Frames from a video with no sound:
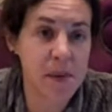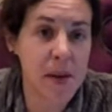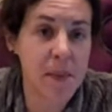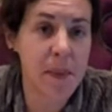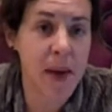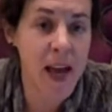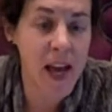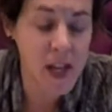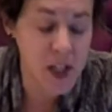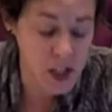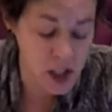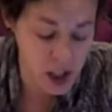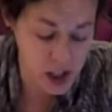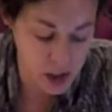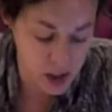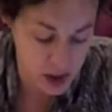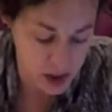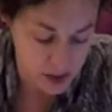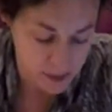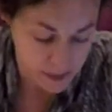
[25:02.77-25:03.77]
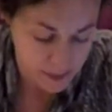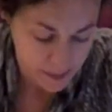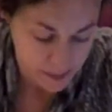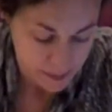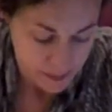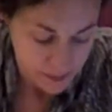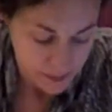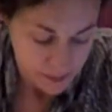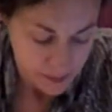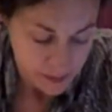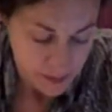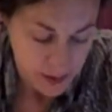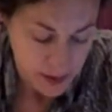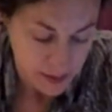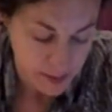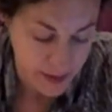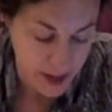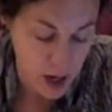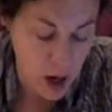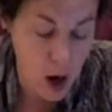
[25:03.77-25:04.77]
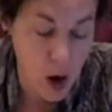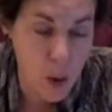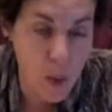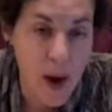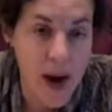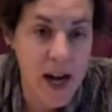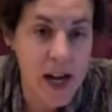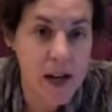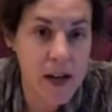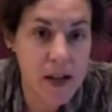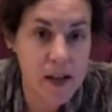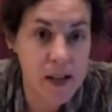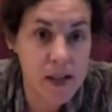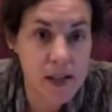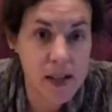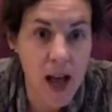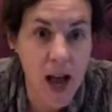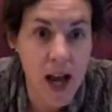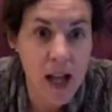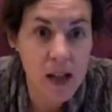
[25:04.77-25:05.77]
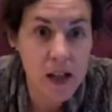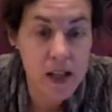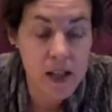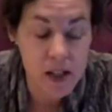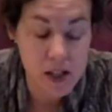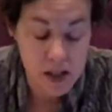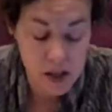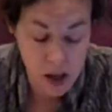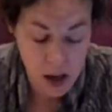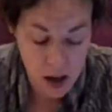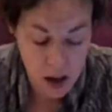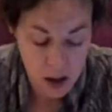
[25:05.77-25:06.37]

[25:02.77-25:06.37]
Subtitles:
be patient. They all waited in silence.